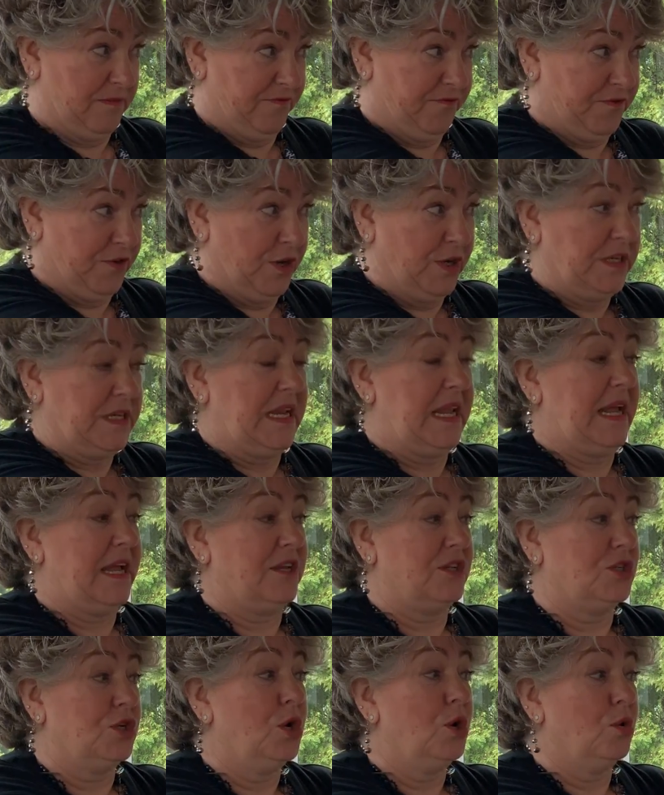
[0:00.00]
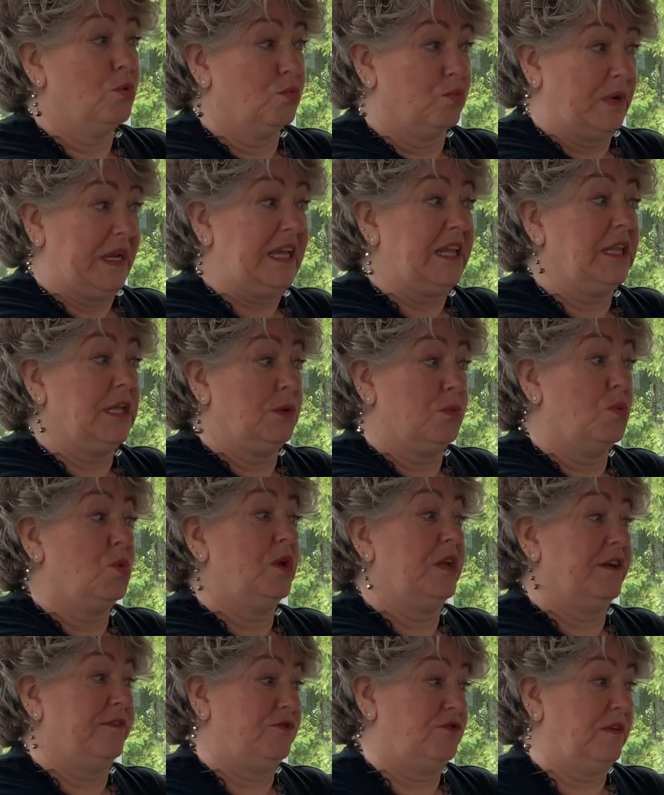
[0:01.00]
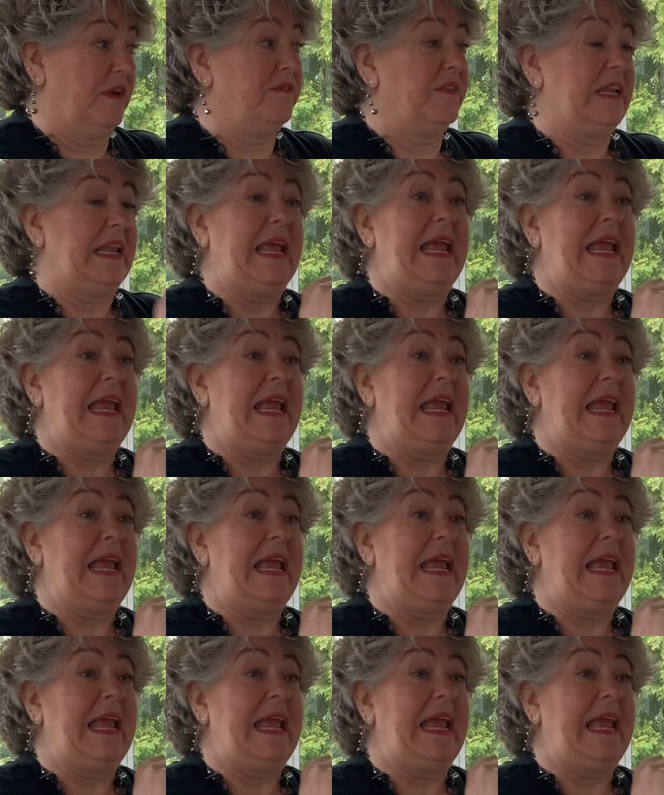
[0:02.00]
Ferdinand really would have driven.